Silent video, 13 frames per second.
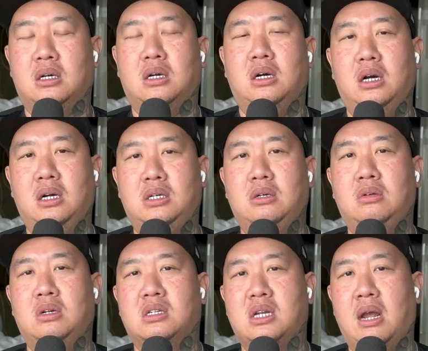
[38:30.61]
could
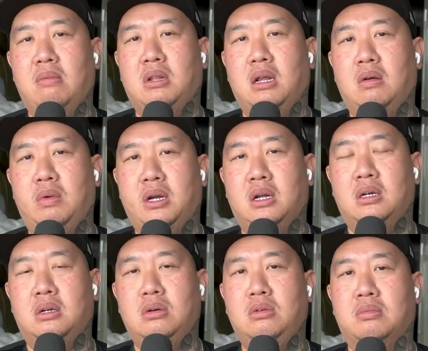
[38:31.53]
do the same thing we
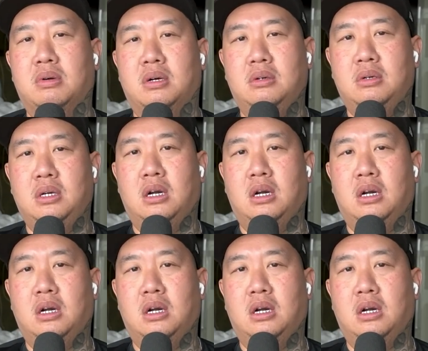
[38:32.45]
could do, bro.